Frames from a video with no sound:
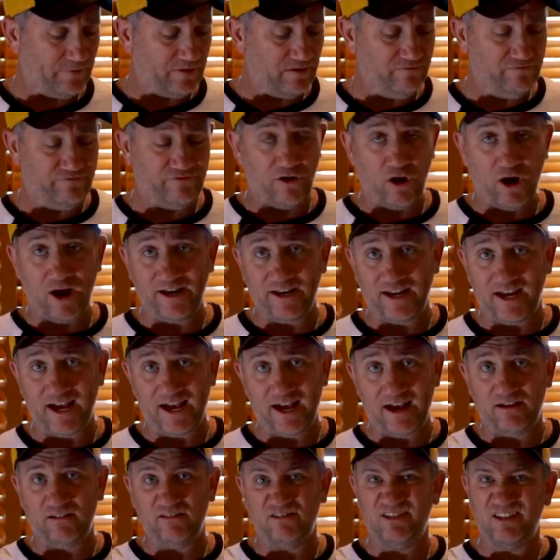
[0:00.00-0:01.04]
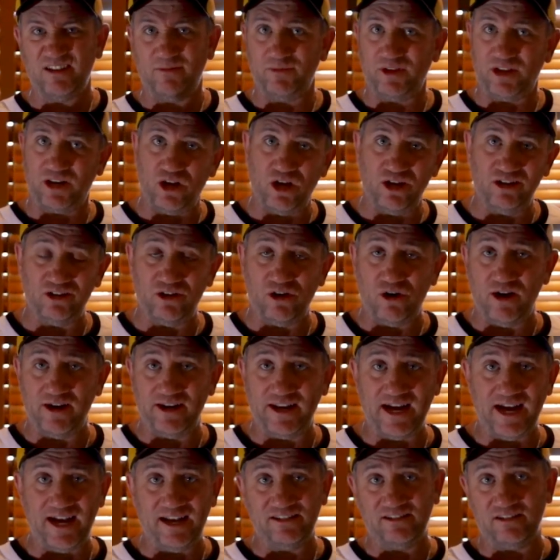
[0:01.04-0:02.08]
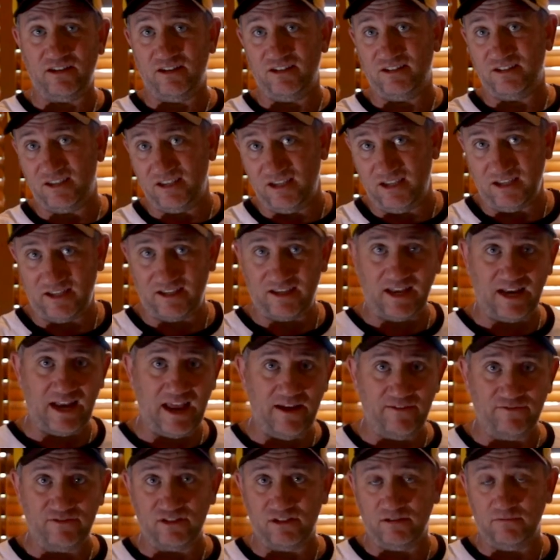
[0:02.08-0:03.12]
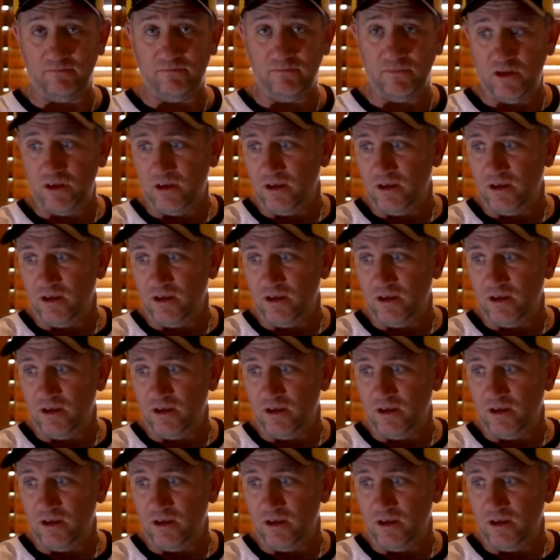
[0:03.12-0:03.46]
Vidar, something like LiDAR, so you're going to have some